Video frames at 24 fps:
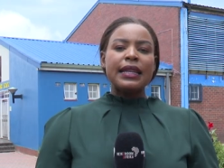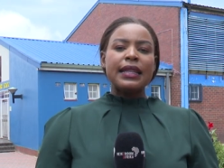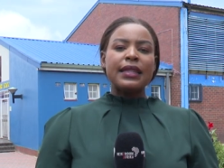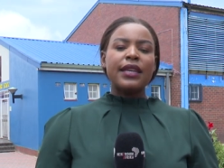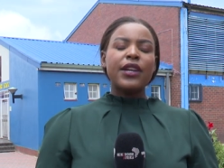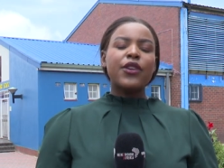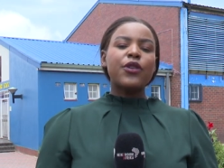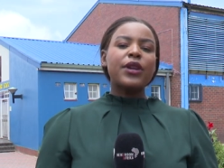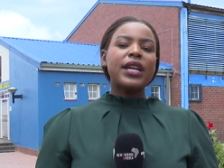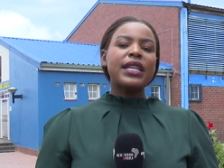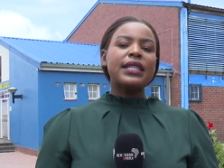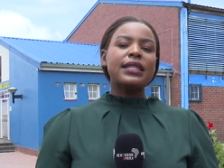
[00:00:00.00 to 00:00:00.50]

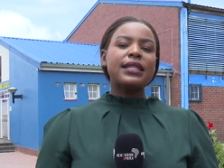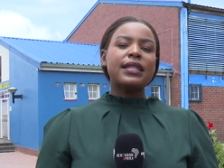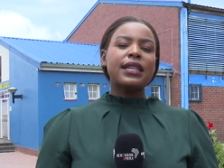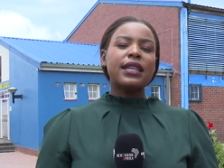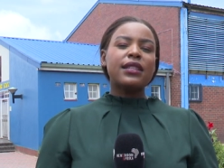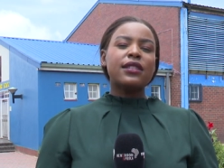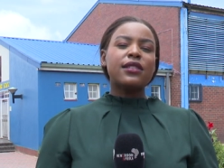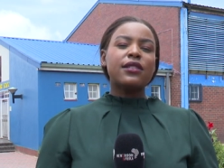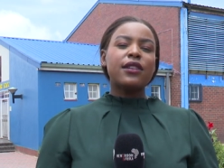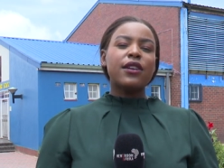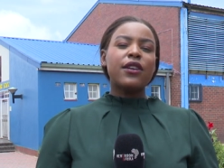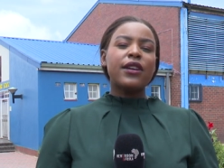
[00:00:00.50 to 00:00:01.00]
The grade
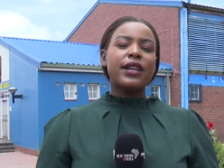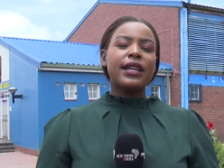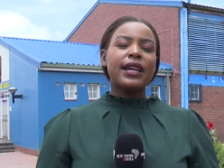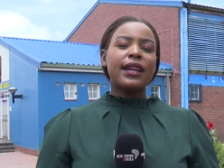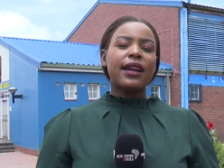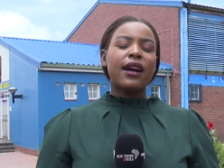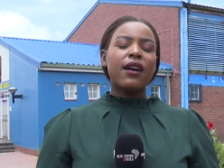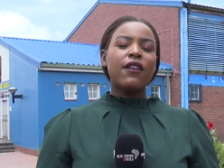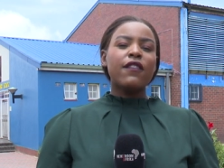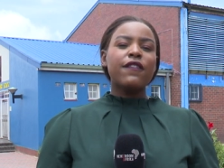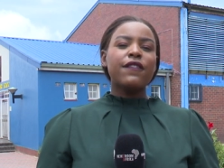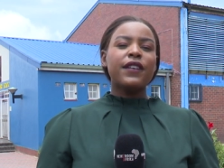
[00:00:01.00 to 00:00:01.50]
6 learner
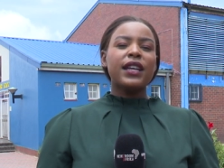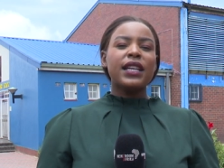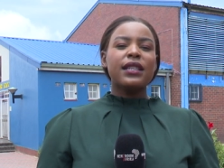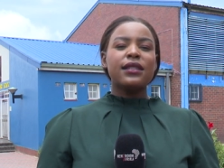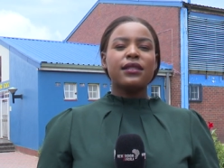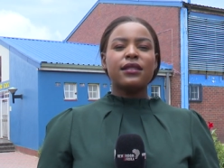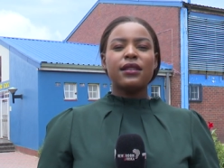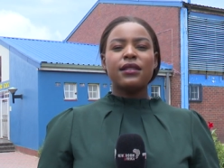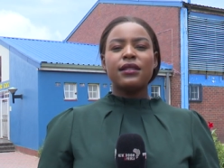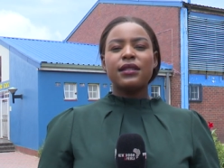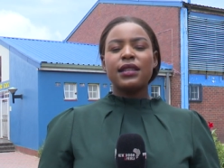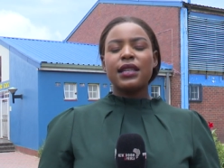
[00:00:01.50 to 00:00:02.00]
now
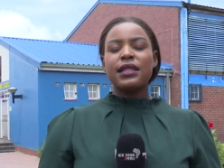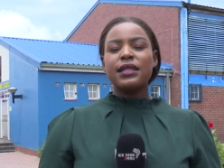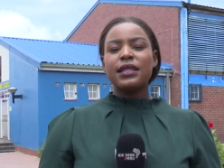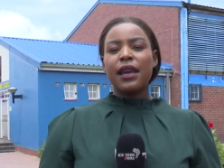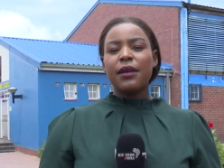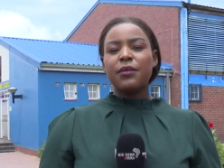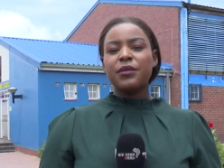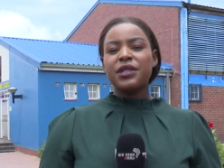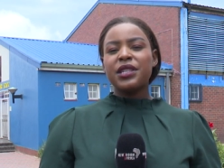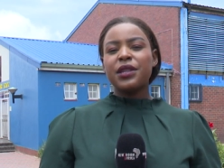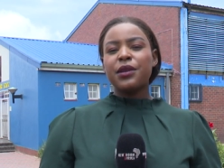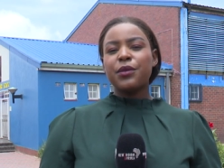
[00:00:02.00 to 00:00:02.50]
faces
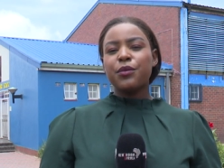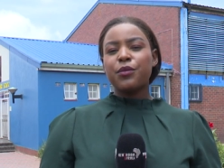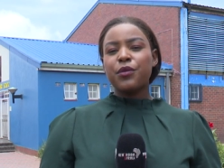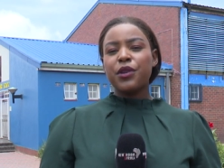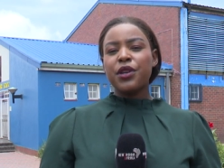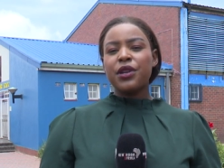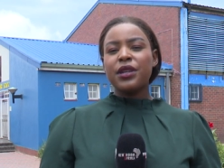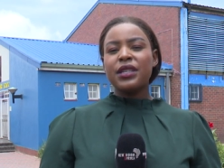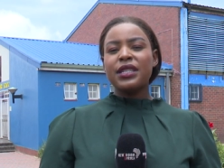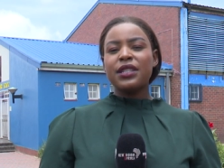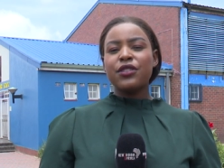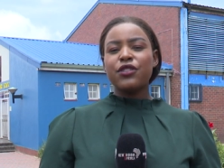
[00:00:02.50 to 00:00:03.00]
attempted
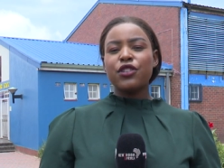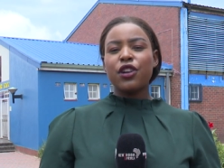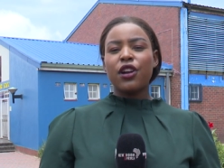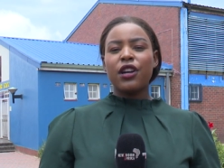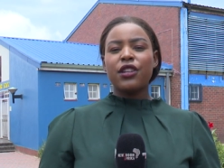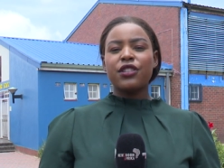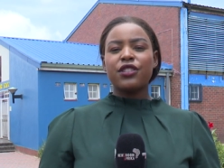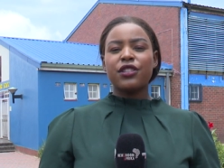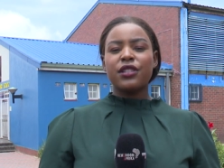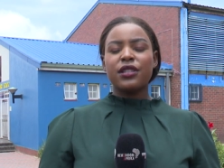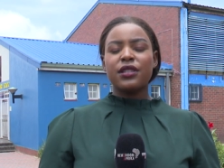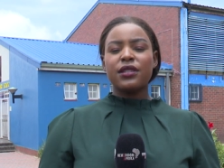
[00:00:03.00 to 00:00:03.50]
murder
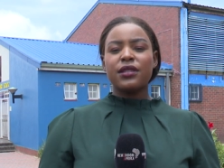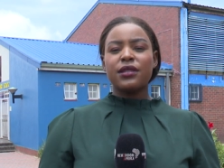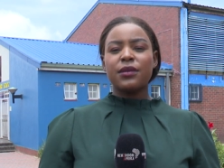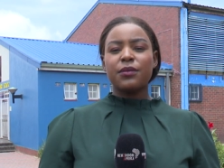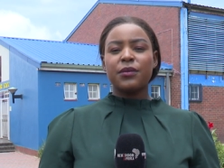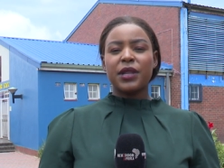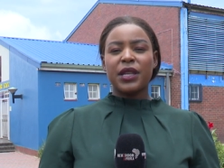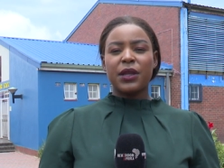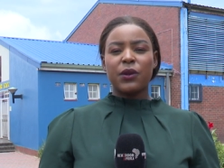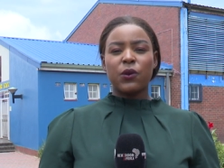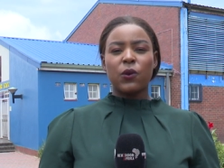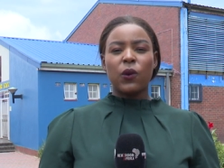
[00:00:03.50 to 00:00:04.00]
charges.
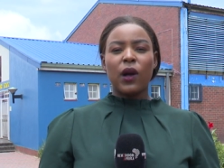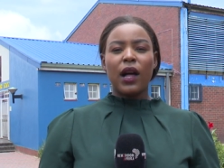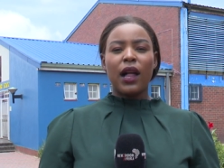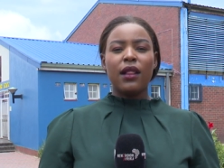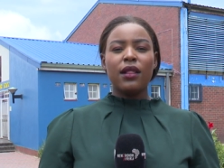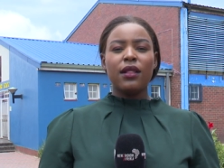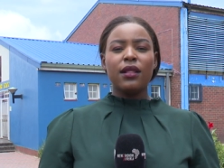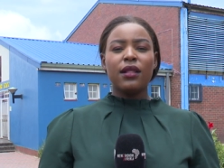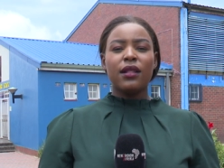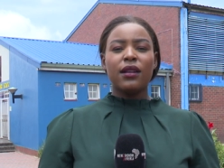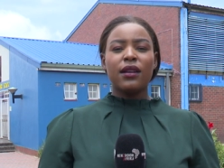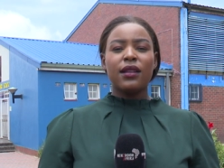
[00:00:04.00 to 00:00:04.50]

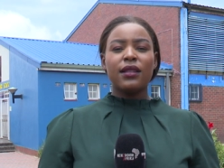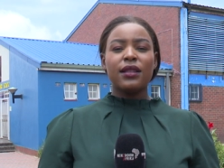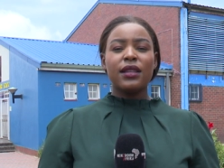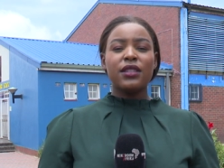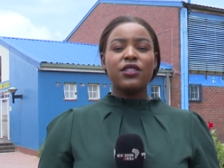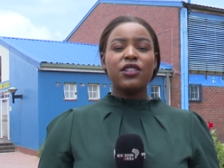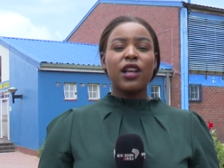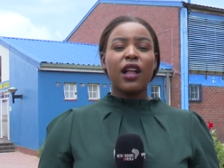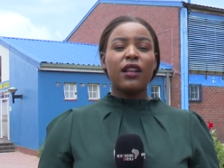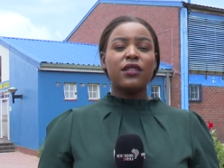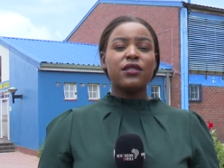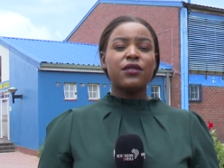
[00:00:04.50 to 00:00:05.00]
Meanwhile, the
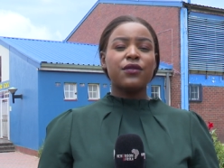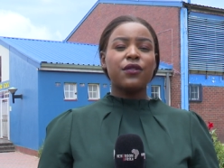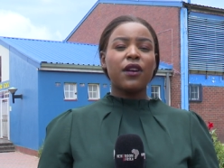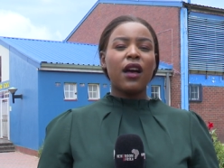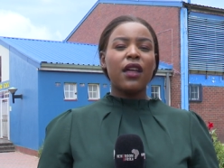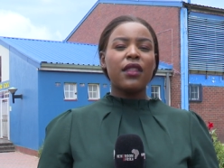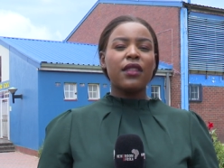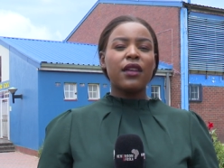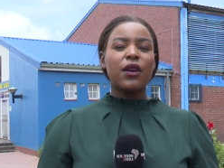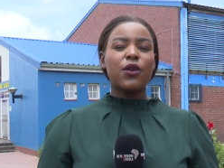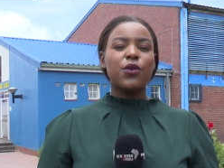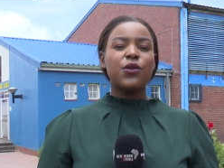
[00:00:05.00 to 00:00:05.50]
child's
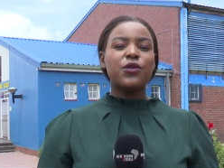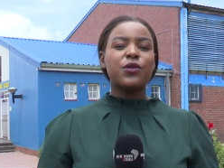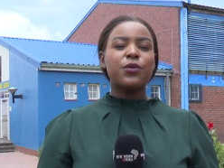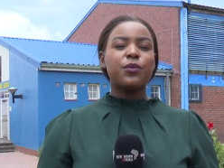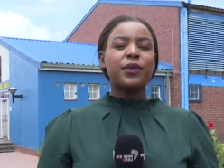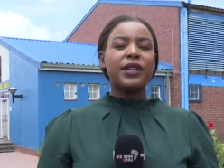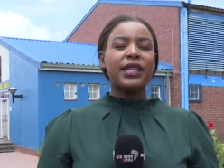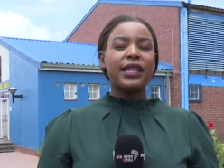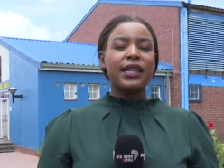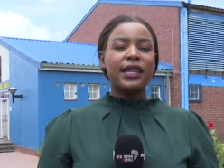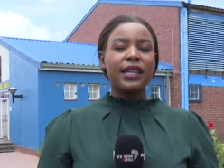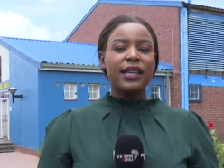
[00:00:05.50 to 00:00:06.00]
father, who's
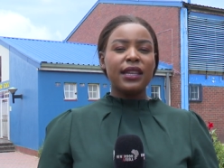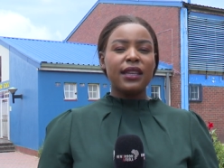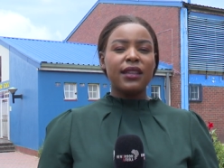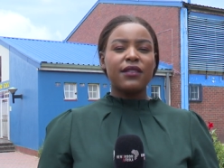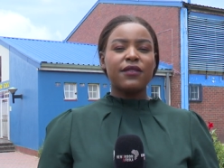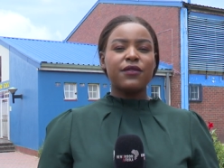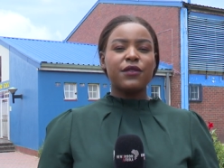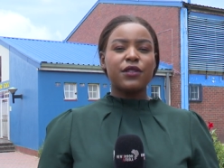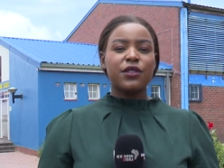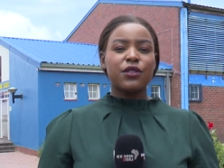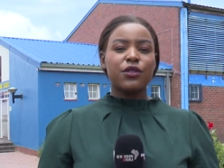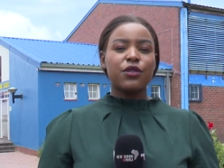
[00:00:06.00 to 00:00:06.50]

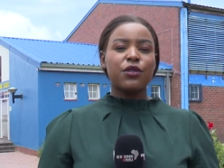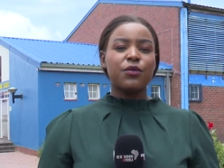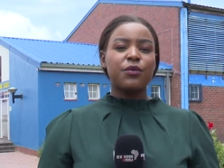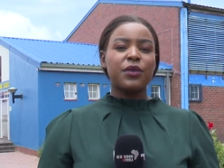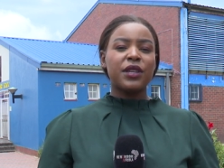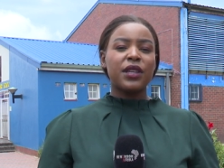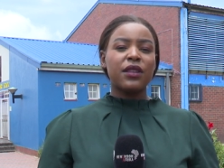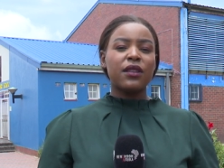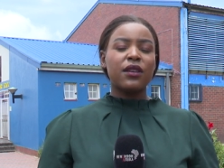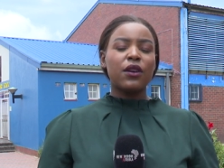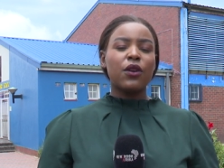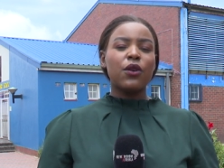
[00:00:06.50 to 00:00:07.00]
believed to
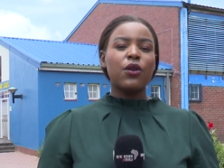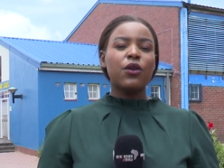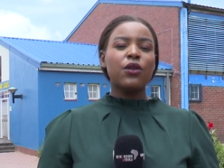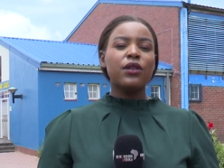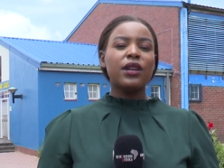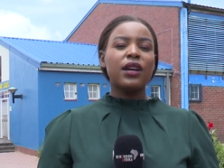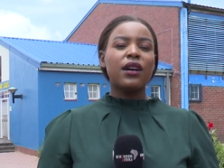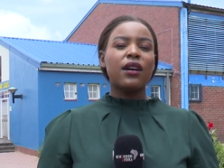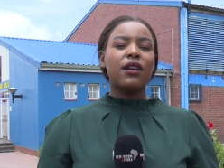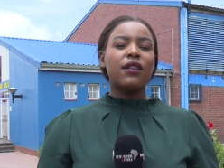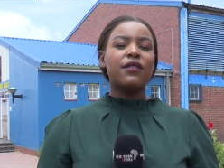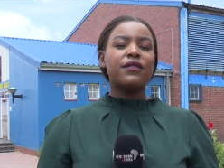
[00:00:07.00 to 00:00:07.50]
be the
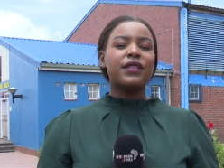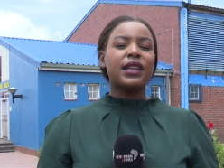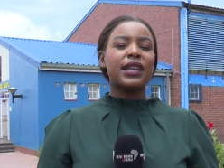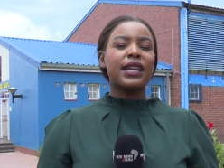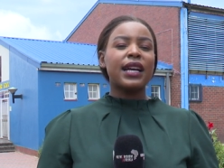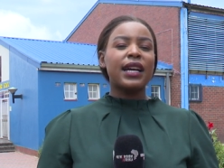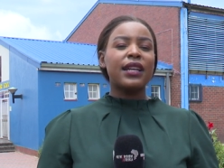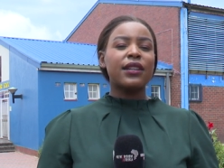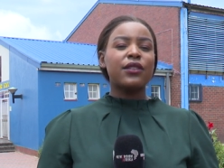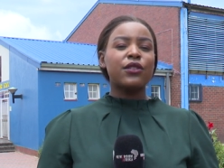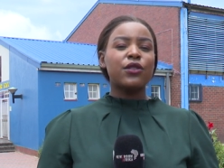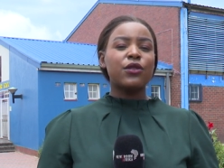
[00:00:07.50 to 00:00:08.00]
owner of the
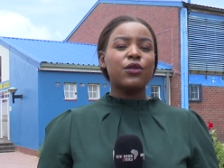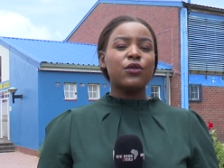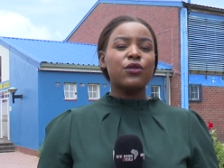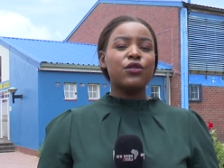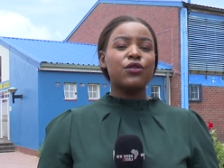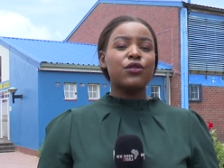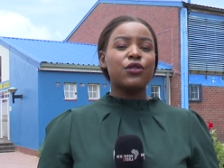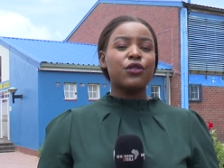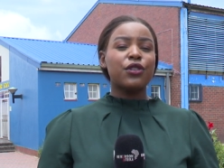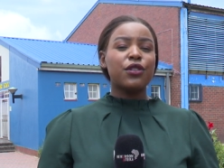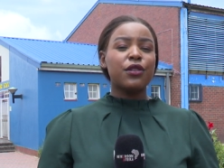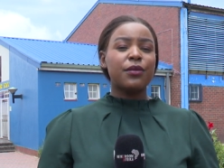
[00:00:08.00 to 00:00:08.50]
gun
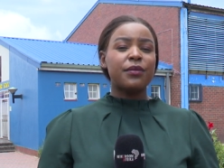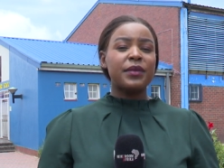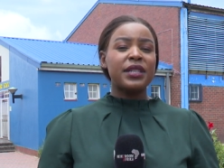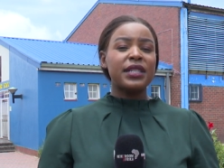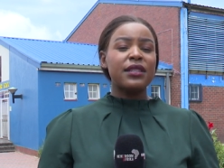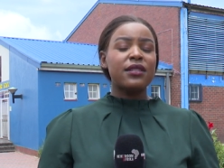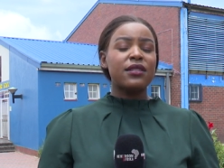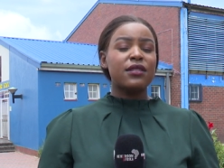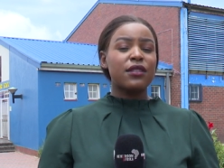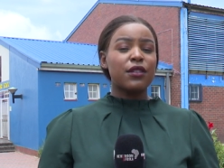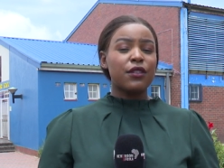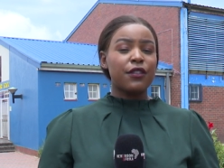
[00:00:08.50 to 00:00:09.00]
used to commit
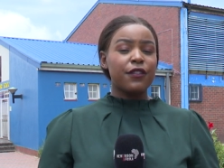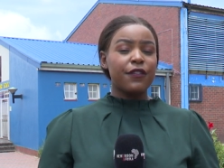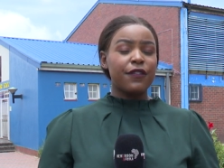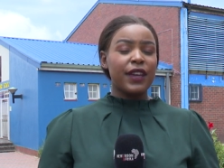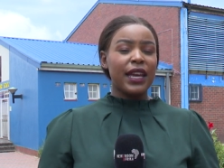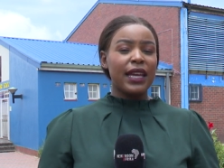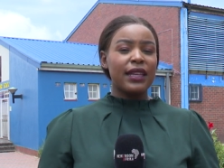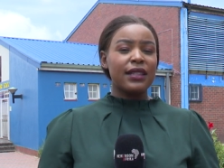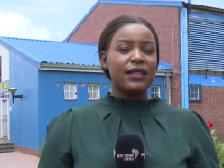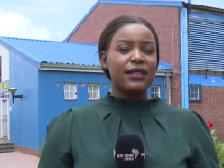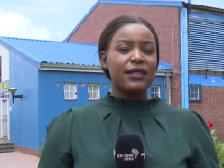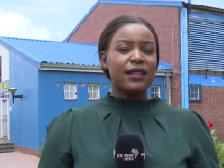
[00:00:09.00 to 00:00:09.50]
the
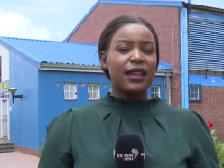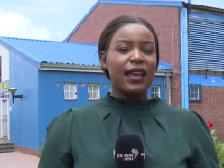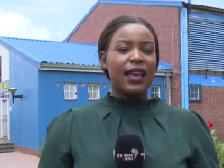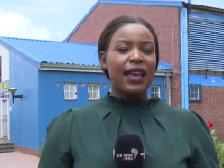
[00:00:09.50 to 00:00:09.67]
offense,